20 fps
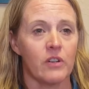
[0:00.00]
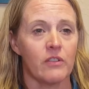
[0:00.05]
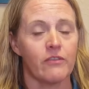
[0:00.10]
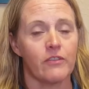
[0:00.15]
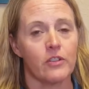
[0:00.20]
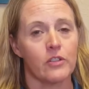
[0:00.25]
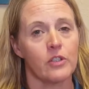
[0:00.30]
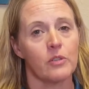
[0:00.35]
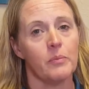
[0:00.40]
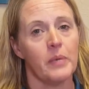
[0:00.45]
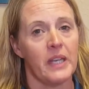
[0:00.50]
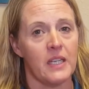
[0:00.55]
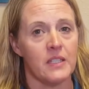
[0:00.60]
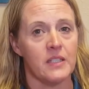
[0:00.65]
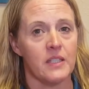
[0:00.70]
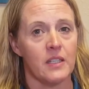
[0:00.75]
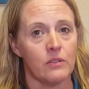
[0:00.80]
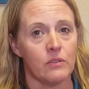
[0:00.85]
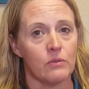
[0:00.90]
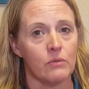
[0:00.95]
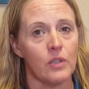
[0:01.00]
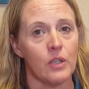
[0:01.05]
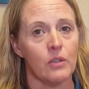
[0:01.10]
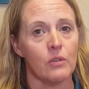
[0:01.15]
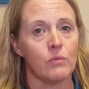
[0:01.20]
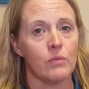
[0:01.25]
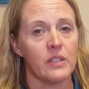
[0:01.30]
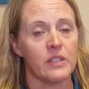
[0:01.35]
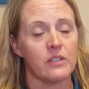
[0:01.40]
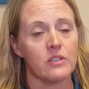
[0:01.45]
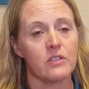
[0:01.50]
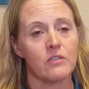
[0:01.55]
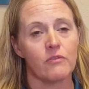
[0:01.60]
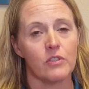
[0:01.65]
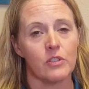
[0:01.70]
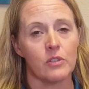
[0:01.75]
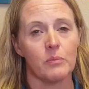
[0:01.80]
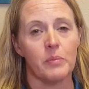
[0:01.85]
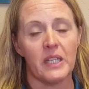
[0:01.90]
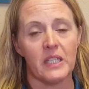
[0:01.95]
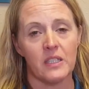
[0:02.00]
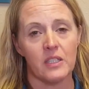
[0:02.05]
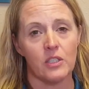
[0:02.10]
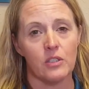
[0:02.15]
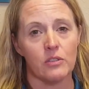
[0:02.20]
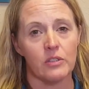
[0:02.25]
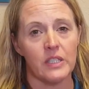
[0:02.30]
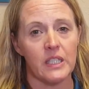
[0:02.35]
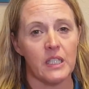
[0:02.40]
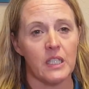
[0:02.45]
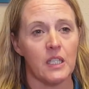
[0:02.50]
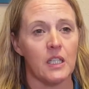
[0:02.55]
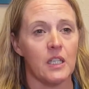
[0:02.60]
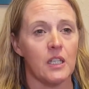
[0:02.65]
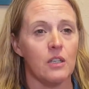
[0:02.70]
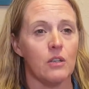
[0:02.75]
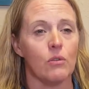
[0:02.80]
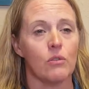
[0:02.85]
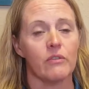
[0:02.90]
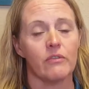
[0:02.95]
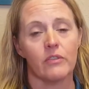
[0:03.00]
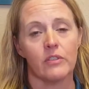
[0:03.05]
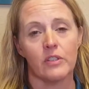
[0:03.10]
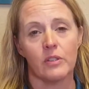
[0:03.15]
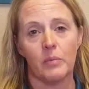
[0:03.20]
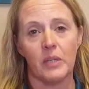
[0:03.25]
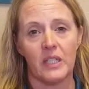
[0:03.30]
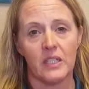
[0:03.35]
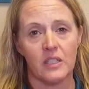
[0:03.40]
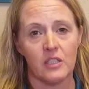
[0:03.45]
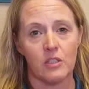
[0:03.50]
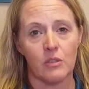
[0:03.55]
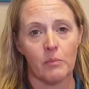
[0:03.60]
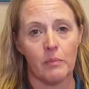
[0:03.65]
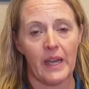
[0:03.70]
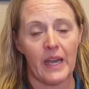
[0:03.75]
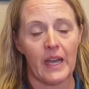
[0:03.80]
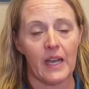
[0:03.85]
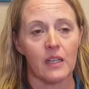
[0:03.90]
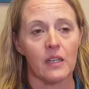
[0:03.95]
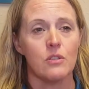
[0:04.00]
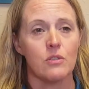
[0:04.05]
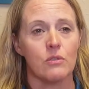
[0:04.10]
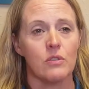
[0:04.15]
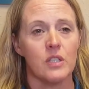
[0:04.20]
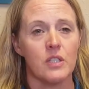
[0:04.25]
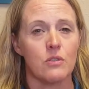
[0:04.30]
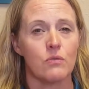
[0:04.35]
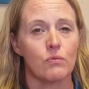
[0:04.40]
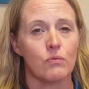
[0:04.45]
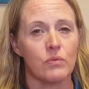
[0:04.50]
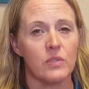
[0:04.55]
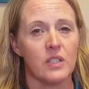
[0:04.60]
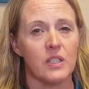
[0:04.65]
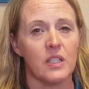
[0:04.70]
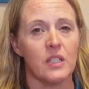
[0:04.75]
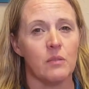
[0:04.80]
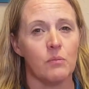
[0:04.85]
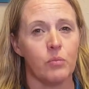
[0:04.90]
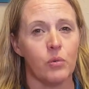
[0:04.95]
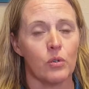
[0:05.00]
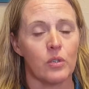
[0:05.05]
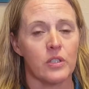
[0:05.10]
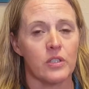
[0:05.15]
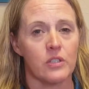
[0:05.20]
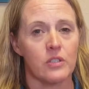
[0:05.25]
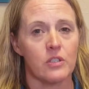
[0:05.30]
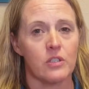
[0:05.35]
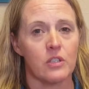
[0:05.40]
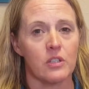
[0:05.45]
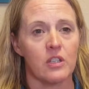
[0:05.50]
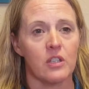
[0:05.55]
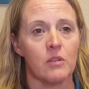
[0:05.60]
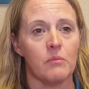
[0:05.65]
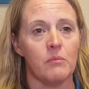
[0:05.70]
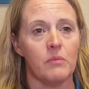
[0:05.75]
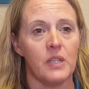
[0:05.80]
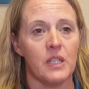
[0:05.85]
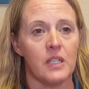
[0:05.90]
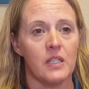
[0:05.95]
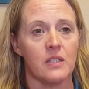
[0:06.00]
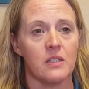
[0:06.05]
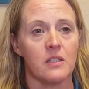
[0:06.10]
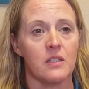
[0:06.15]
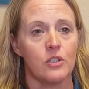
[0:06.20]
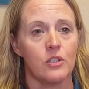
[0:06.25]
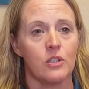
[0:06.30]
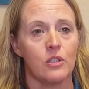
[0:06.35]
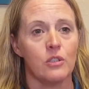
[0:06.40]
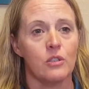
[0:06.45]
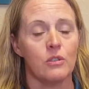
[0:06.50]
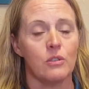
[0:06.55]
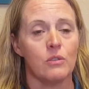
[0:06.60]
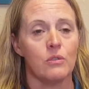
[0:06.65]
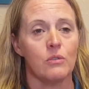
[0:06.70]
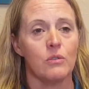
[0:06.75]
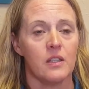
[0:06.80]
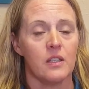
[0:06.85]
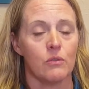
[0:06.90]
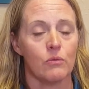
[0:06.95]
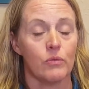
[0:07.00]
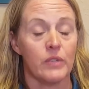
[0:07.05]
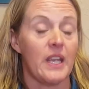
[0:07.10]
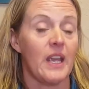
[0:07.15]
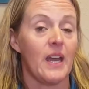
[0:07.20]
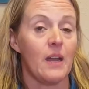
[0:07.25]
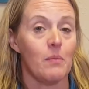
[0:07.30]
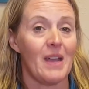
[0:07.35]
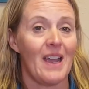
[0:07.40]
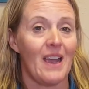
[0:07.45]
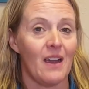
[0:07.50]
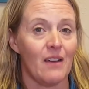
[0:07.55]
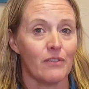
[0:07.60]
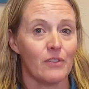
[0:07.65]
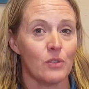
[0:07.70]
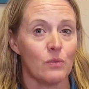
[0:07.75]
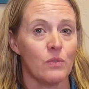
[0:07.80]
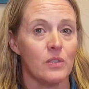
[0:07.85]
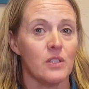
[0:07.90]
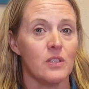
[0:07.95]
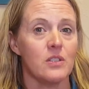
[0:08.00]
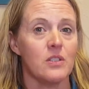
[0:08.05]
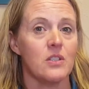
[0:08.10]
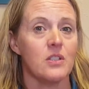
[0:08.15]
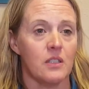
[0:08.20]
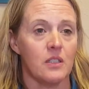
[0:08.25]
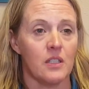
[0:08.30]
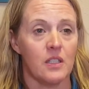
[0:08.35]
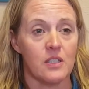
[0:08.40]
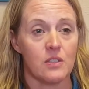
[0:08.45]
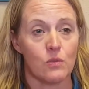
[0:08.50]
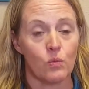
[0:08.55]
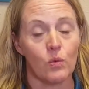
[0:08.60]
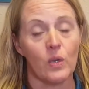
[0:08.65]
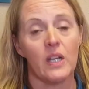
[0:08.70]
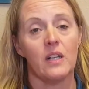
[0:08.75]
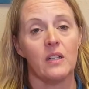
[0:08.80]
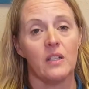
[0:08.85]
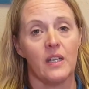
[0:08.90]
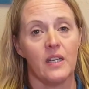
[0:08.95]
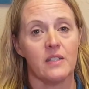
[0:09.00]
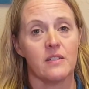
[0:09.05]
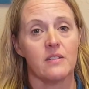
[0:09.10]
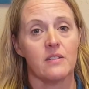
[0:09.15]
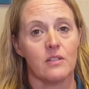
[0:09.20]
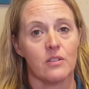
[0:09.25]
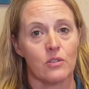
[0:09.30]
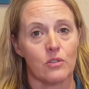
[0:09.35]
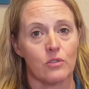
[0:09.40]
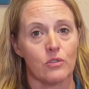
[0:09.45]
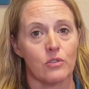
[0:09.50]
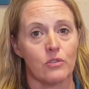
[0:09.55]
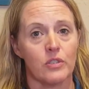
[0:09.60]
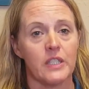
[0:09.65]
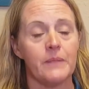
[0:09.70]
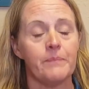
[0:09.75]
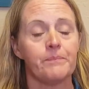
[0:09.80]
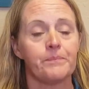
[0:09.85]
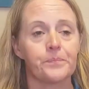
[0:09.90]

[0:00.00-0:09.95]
further pain down the road, whether it's further pain in your knee or further pain in your back. So it is really important to commit to the rehab afterwards as well as the surgery.